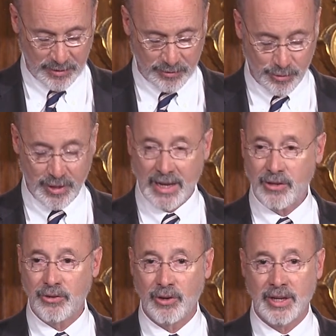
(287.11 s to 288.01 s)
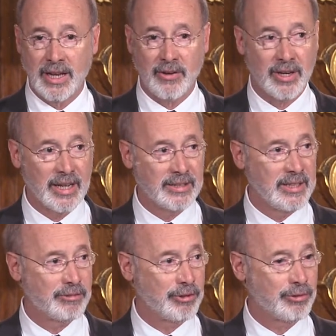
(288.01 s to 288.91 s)
So thank you, and now I'd like
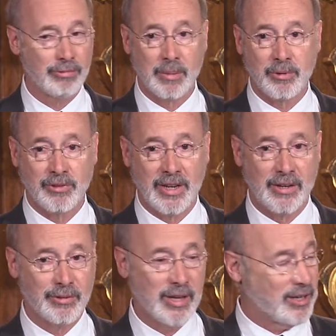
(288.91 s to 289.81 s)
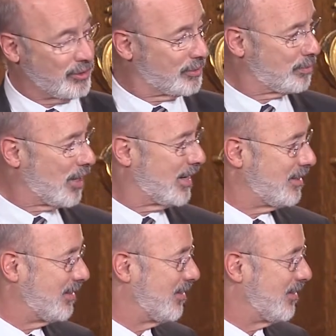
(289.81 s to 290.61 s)
to introduce Representative Cutler. Bryan?